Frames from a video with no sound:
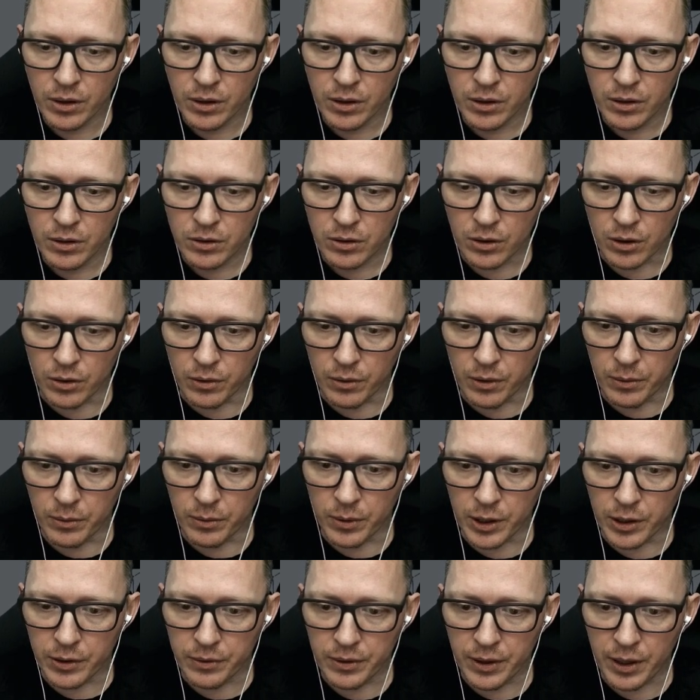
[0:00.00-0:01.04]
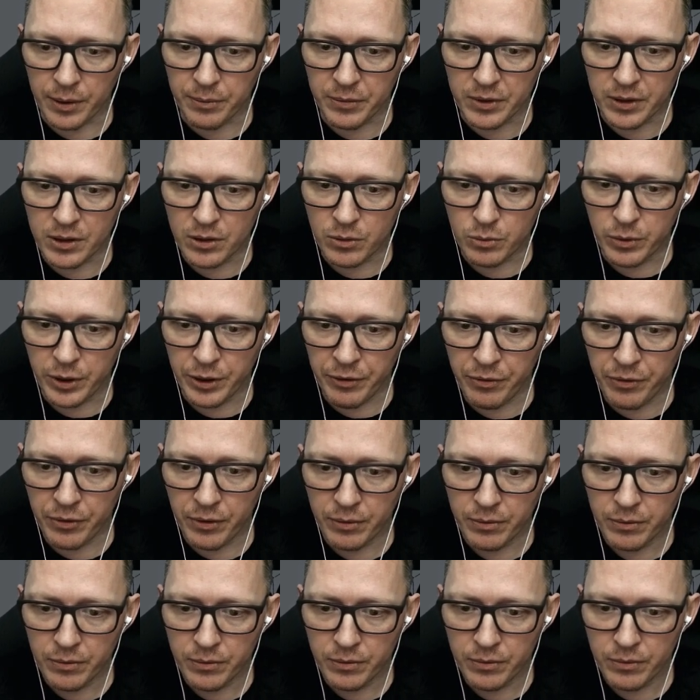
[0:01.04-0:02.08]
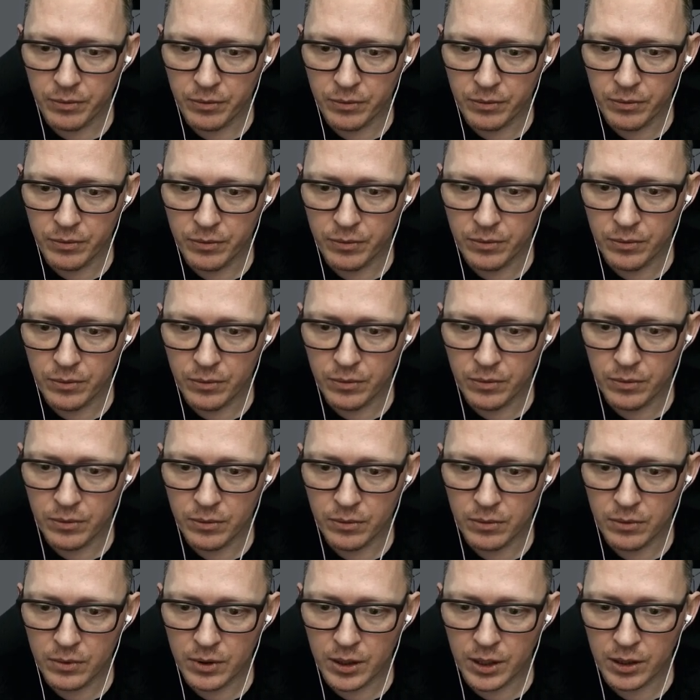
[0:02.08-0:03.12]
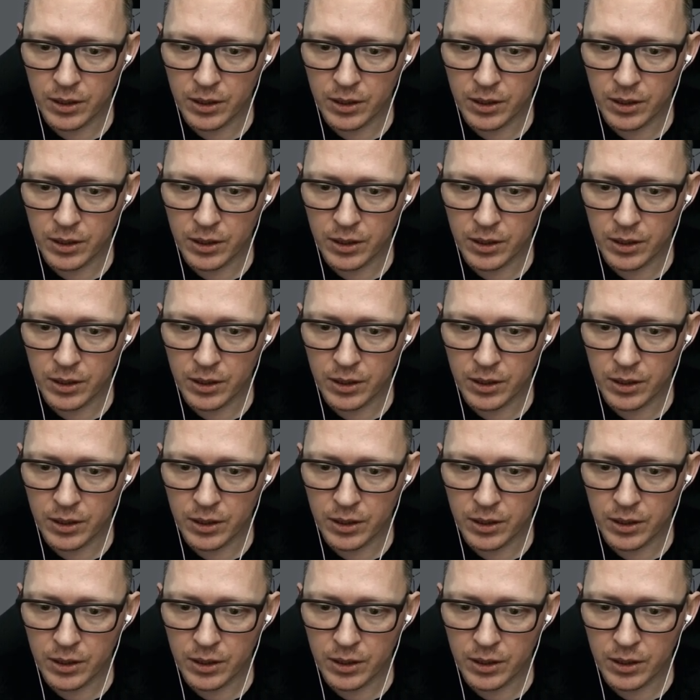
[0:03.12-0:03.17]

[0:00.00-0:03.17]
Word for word: So one of them is width, like